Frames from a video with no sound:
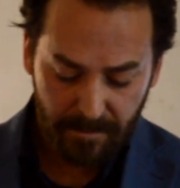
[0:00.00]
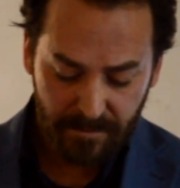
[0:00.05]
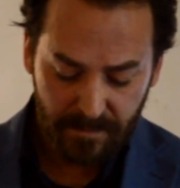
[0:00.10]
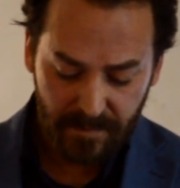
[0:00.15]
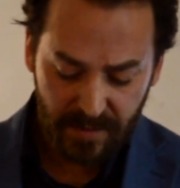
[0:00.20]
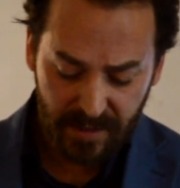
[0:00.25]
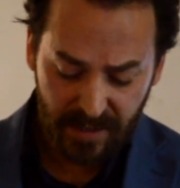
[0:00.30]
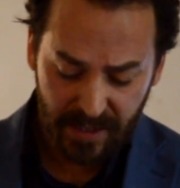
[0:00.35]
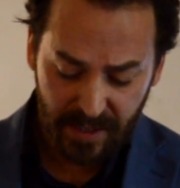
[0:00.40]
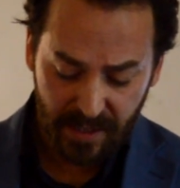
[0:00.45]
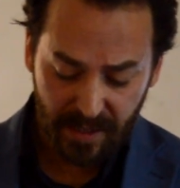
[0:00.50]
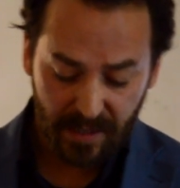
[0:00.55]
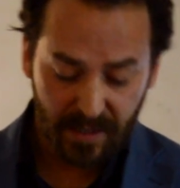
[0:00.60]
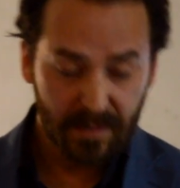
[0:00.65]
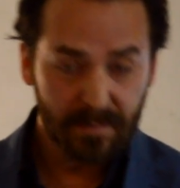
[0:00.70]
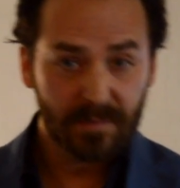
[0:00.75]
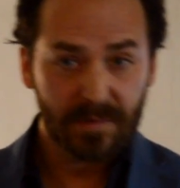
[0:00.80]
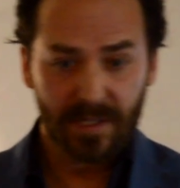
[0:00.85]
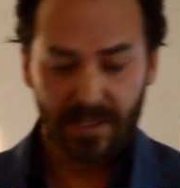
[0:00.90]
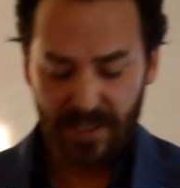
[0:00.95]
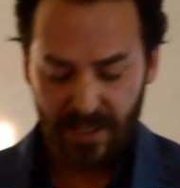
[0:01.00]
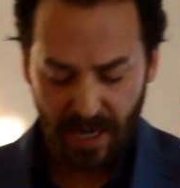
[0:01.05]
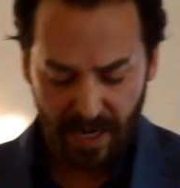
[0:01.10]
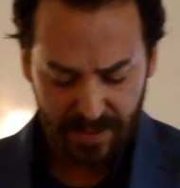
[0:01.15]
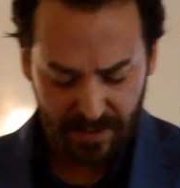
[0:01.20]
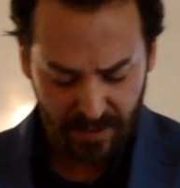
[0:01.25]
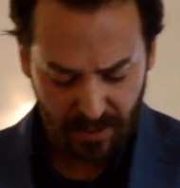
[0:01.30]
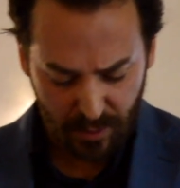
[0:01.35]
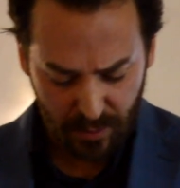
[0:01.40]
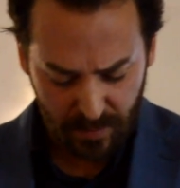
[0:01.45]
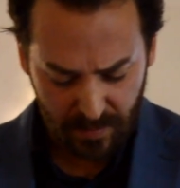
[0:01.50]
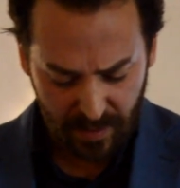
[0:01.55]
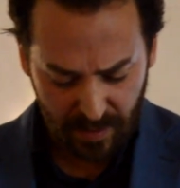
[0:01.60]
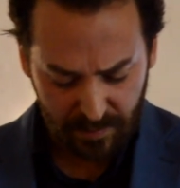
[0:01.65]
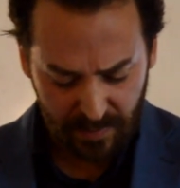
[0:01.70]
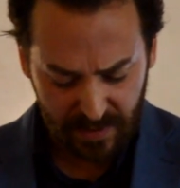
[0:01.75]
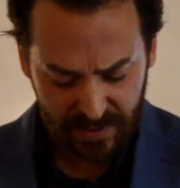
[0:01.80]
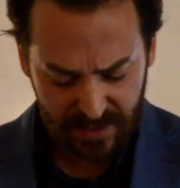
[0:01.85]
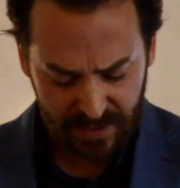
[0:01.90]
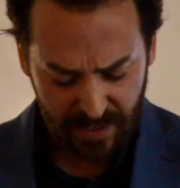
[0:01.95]
And here, as a side note, I
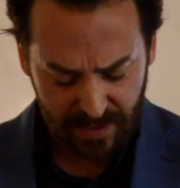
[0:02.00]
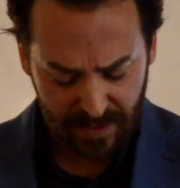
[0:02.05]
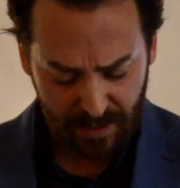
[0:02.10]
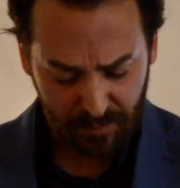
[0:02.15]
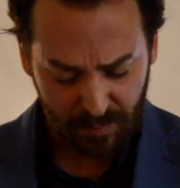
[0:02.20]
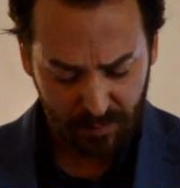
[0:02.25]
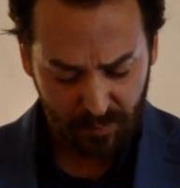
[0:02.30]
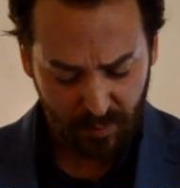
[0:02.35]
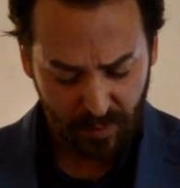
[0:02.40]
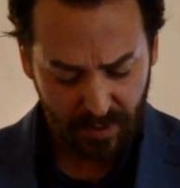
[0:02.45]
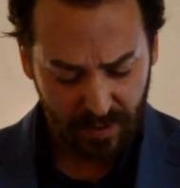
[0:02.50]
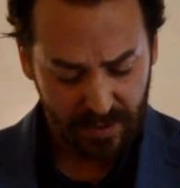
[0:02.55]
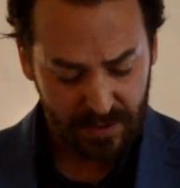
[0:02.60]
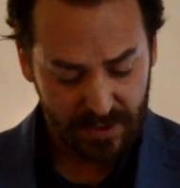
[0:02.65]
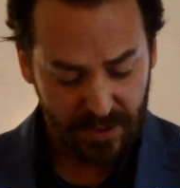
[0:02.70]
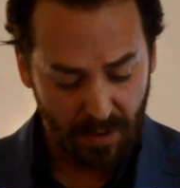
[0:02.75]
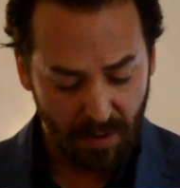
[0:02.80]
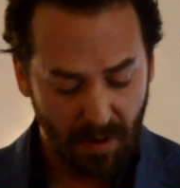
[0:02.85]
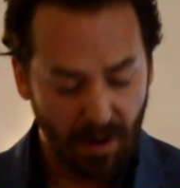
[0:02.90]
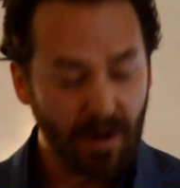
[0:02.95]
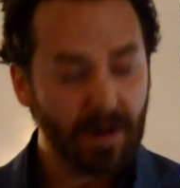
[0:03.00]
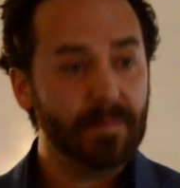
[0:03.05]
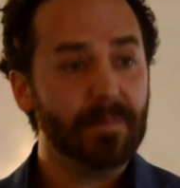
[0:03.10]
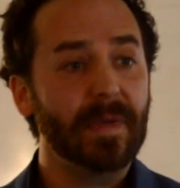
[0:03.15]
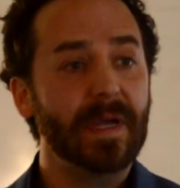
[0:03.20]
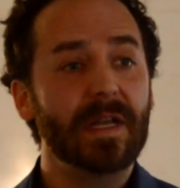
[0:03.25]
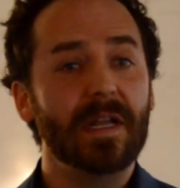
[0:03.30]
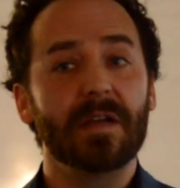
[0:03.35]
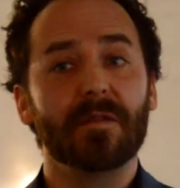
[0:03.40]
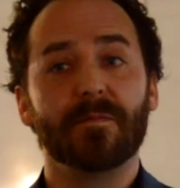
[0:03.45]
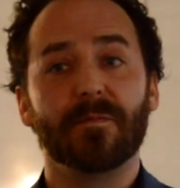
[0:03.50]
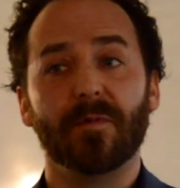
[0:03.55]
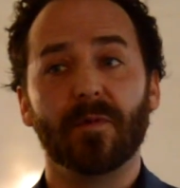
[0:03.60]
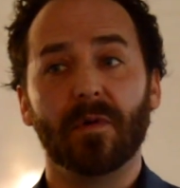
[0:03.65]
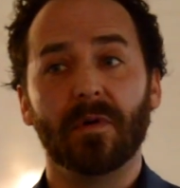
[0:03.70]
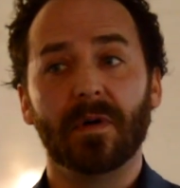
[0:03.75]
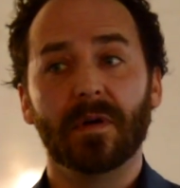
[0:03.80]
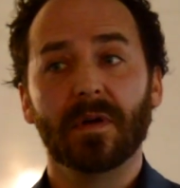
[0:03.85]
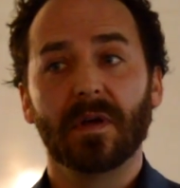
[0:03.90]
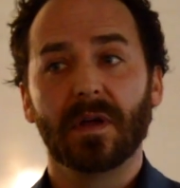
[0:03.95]
must say that when words are
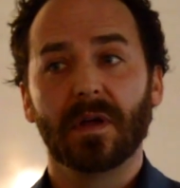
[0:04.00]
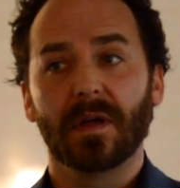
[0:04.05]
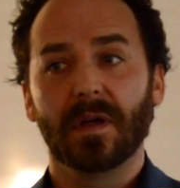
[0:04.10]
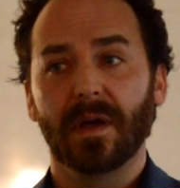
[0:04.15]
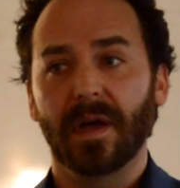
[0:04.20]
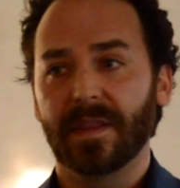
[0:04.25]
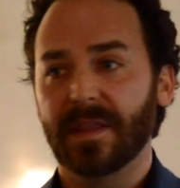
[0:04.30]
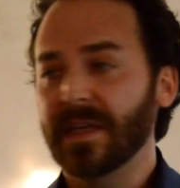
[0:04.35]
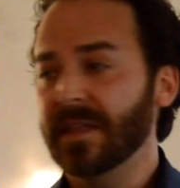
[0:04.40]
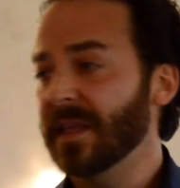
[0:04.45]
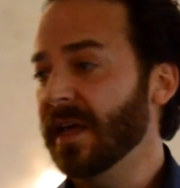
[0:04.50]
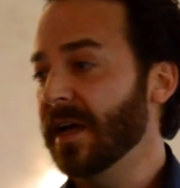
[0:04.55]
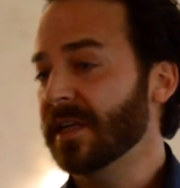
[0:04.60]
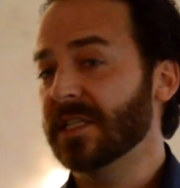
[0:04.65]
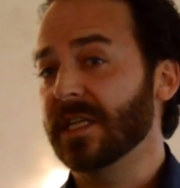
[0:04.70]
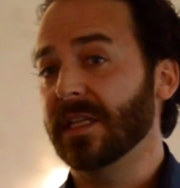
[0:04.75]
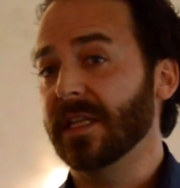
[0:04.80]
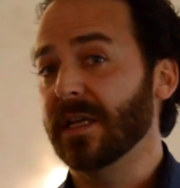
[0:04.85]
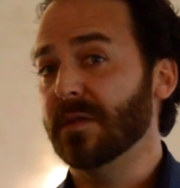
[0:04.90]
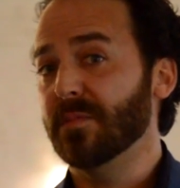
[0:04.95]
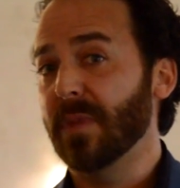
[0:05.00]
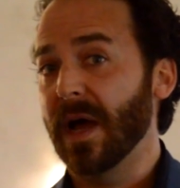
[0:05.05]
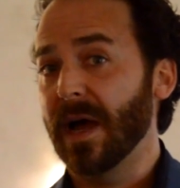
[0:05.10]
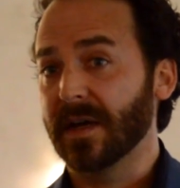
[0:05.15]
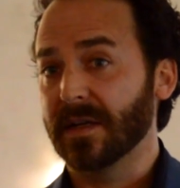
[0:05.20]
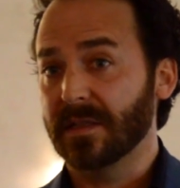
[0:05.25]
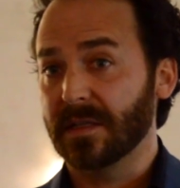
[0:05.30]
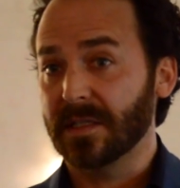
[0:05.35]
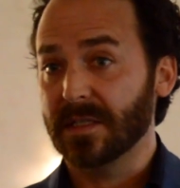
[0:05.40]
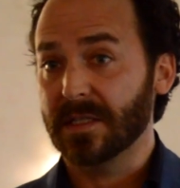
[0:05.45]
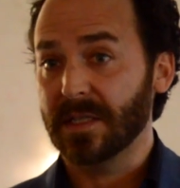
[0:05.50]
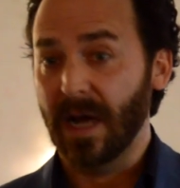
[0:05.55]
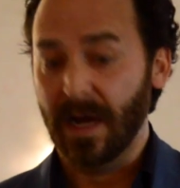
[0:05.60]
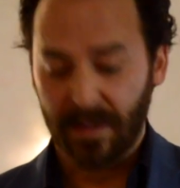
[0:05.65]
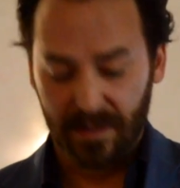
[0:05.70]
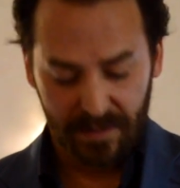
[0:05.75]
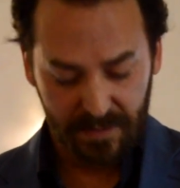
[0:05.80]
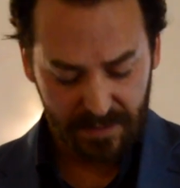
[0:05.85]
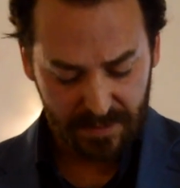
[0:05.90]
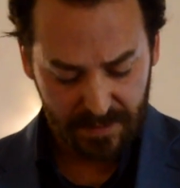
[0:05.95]
meaningful, I think they actually lead back to
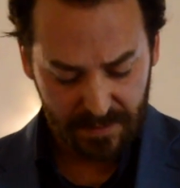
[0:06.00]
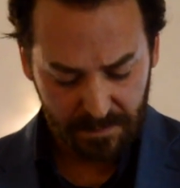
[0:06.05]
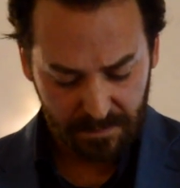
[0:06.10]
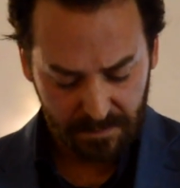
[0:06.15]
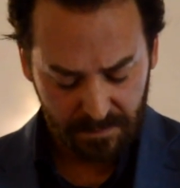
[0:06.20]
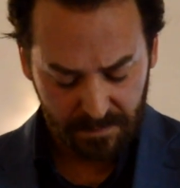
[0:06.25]
silence.